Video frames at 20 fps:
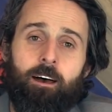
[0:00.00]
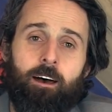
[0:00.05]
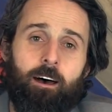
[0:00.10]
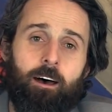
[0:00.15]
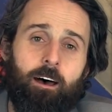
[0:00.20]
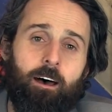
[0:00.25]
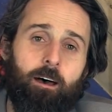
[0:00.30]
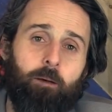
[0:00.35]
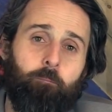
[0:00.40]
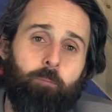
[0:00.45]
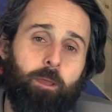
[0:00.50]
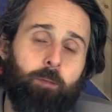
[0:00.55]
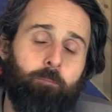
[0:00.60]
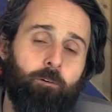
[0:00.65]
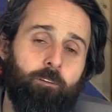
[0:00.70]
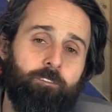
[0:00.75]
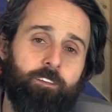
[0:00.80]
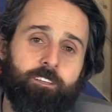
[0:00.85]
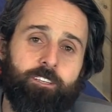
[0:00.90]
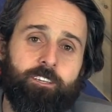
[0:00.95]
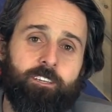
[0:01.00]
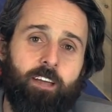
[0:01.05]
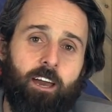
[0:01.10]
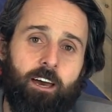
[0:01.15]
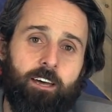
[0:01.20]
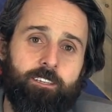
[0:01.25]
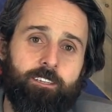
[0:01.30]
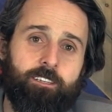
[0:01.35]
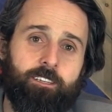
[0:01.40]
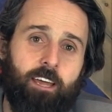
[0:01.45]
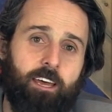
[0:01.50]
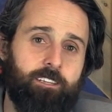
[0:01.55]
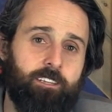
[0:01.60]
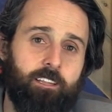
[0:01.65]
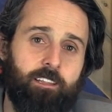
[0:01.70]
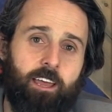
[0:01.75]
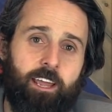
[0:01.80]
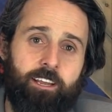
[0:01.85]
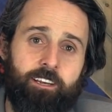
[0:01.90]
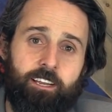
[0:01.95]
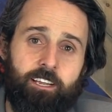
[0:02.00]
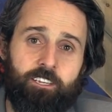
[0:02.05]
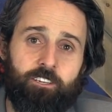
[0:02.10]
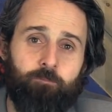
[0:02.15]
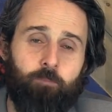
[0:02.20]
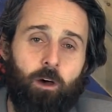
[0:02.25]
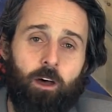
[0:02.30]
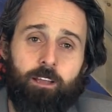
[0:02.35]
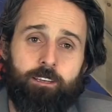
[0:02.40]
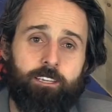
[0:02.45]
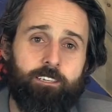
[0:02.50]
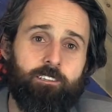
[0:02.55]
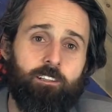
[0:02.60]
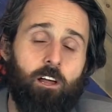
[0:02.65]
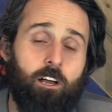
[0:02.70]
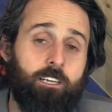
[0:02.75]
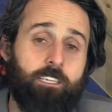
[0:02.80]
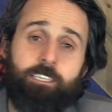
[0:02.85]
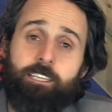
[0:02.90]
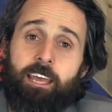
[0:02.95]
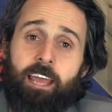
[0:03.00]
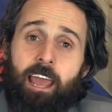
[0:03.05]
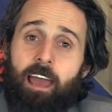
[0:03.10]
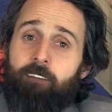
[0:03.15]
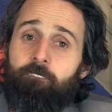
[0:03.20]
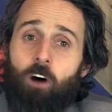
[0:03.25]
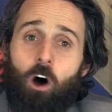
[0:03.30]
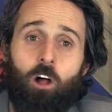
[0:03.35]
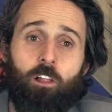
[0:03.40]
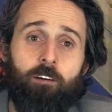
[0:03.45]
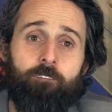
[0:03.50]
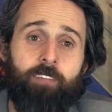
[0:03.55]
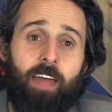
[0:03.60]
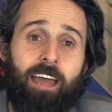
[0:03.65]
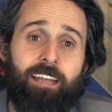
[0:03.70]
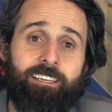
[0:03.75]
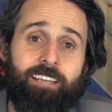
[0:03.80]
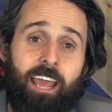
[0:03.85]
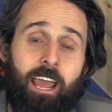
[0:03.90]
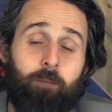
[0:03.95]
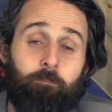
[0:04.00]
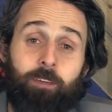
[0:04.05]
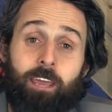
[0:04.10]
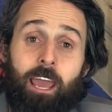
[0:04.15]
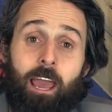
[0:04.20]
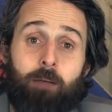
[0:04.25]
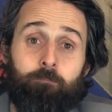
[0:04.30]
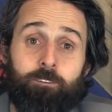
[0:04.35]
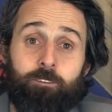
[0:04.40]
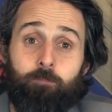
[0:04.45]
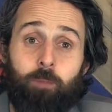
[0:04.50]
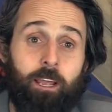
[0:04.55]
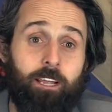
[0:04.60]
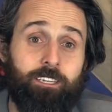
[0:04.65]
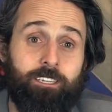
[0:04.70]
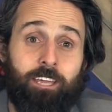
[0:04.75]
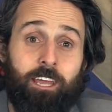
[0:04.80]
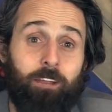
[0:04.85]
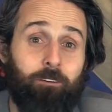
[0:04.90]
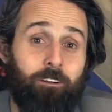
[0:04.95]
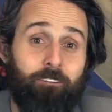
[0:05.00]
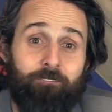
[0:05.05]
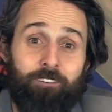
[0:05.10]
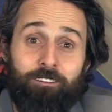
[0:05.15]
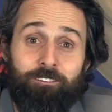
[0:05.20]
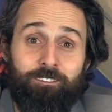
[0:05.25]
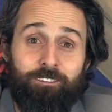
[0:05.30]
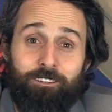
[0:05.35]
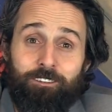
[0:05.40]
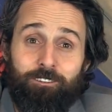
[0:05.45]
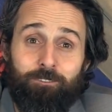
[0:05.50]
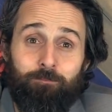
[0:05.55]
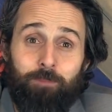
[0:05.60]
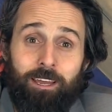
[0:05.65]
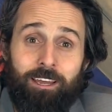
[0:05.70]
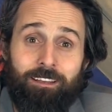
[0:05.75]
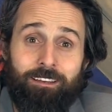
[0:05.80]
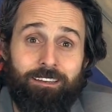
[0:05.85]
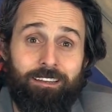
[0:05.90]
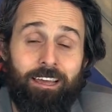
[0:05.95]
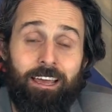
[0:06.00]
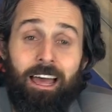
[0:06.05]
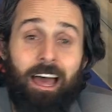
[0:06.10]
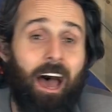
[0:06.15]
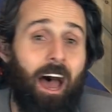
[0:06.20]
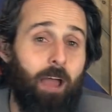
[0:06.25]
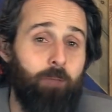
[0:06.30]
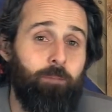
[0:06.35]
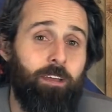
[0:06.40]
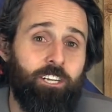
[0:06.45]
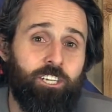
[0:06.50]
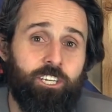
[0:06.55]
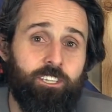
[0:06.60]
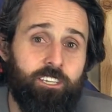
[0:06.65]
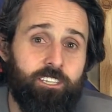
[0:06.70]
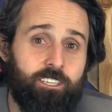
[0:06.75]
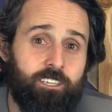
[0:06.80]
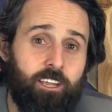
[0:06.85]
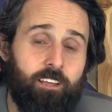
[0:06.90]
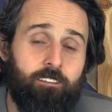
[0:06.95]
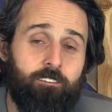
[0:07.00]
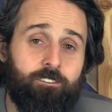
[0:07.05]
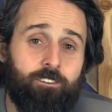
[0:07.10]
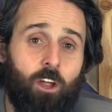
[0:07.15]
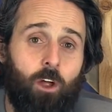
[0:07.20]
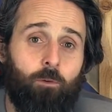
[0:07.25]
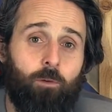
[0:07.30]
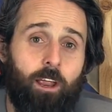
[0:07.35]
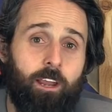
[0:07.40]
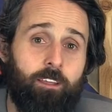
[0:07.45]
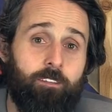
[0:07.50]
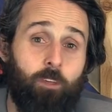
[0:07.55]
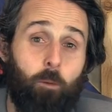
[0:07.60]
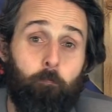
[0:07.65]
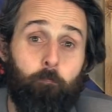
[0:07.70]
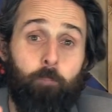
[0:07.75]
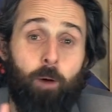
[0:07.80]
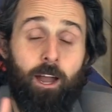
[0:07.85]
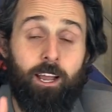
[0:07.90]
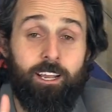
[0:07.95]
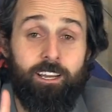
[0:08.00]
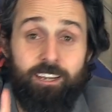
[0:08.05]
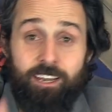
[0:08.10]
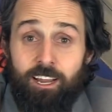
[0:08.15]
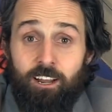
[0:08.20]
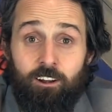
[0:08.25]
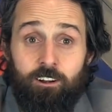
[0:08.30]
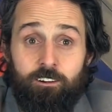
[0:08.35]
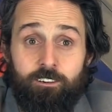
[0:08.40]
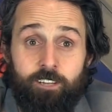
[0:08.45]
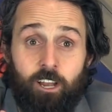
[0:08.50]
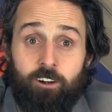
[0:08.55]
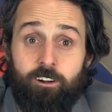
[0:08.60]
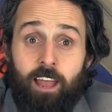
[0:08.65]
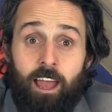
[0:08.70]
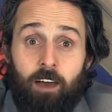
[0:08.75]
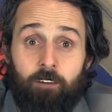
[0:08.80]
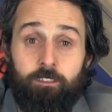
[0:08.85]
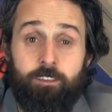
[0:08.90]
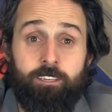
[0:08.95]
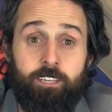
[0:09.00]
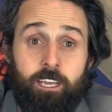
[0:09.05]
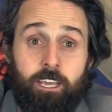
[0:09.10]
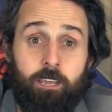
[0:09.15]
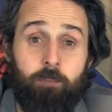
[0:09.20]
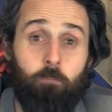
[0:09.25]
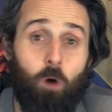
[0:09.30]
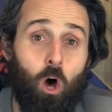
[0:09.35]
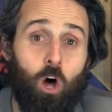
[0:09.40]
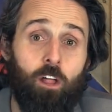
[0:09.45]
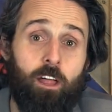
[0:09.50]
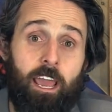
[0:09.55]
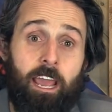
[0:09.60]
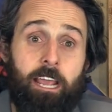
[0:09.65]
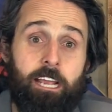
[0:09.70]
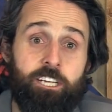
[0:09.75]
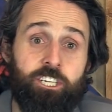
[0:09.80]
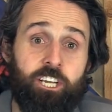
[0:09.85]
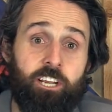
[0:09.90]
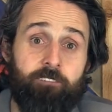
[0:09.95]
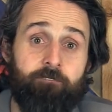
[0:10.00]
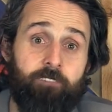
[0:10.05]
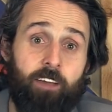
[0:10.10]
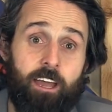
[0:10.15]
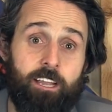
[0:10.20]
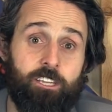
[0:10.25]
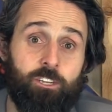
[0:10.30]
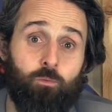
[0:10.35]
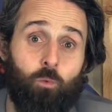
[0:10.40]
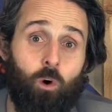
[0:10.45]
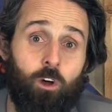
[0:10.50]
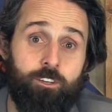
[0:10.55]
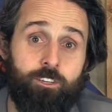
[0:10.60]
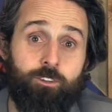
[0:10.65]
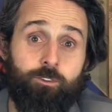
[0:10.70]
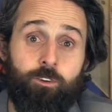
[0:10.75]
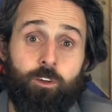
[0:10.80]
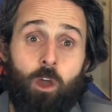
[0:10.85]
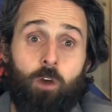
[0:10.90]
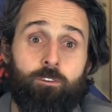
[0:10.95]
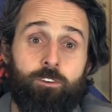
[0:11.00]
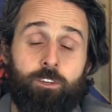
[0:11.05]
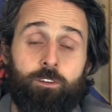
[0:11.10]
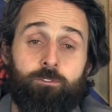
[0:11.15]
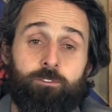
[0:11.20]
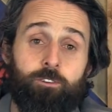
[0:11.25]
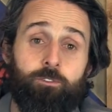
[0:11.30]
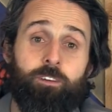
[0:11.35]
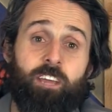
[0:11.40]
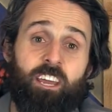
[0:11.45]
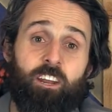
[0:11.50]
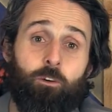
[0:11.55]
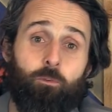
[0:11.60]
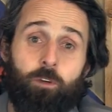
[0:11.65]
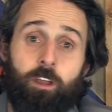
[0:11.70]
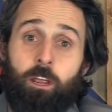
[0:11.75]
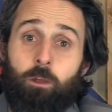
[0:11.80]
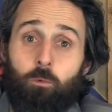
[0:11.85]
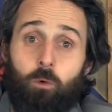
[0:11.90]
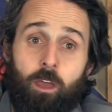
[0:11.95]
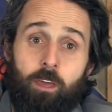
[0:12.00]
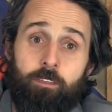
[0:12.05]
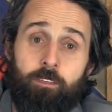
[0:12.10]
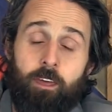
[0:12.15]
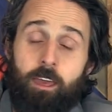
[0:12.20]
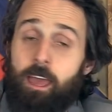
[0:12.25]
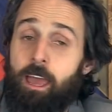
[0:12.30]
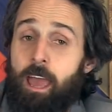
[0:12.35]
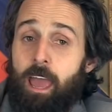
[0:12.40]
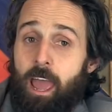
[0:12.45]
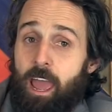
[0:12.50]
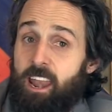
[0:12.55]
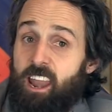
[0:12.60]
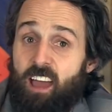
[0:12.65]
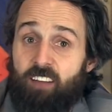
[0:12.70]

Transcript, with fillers: uh, people discuss as a landing spot as long as they have all of that damn cap space they refuse to spend. I mentioned the Steelers already. The Buccaneers are now the team all aging vets want to go to to get a ring with. And